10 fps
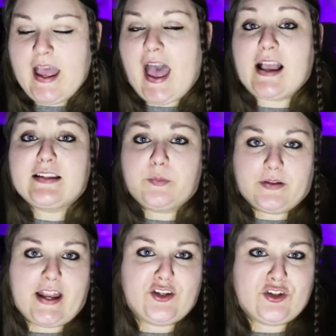
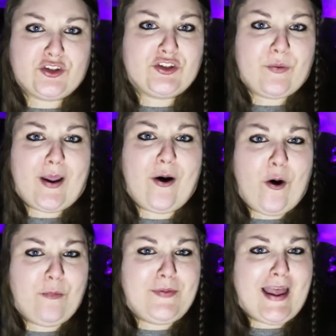explanation. So I
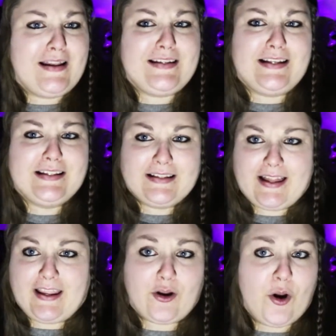hope that didn't
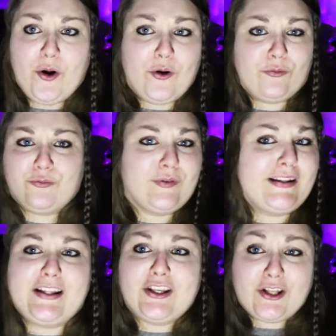like
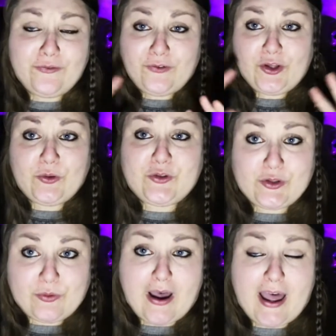really confuse
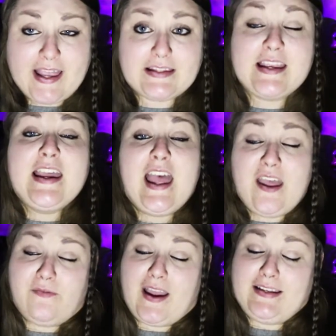you guys.
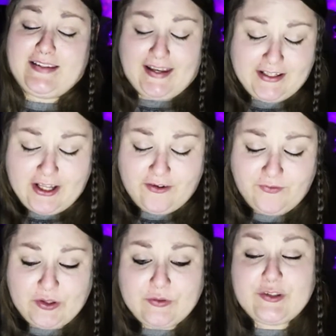If I did
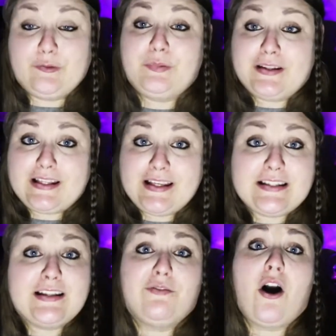confuse you,
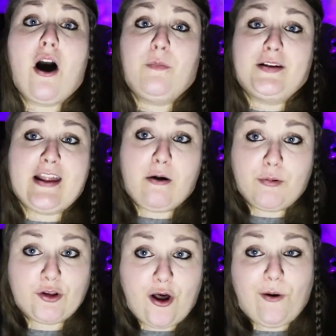please leave a comment down
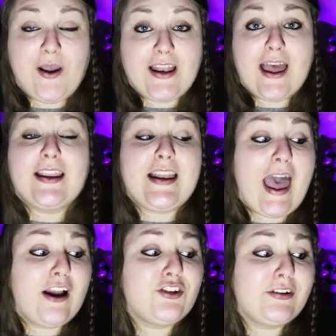below and I can
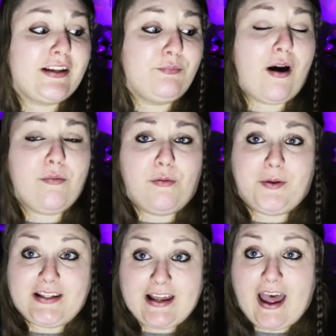actually
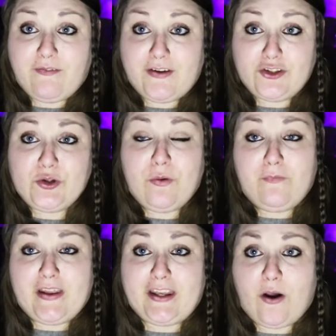probably dive into a
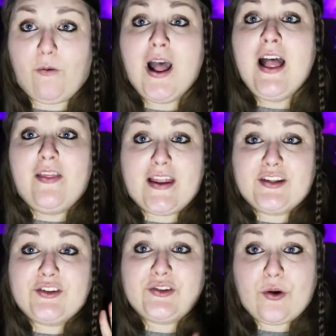video that
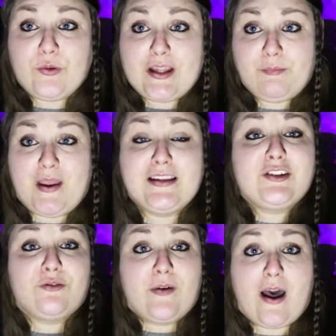is solely
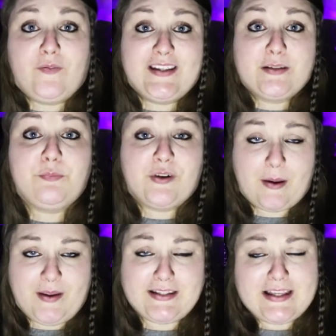based around this
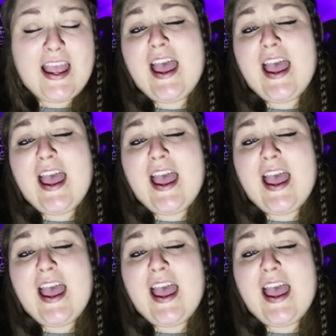premise